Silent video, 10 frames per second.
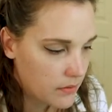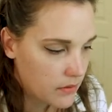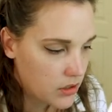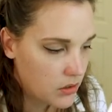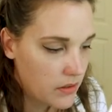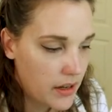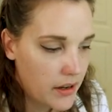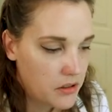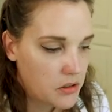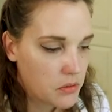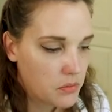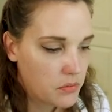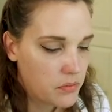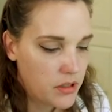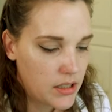So now you can
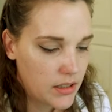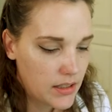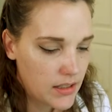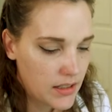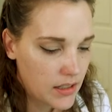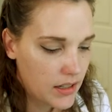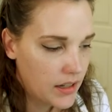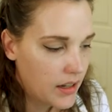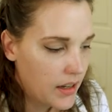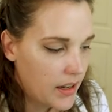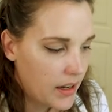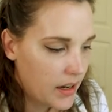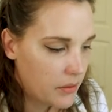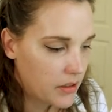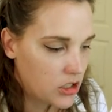really see
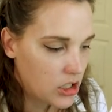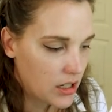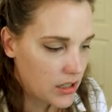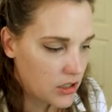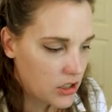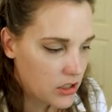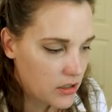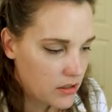how it changed.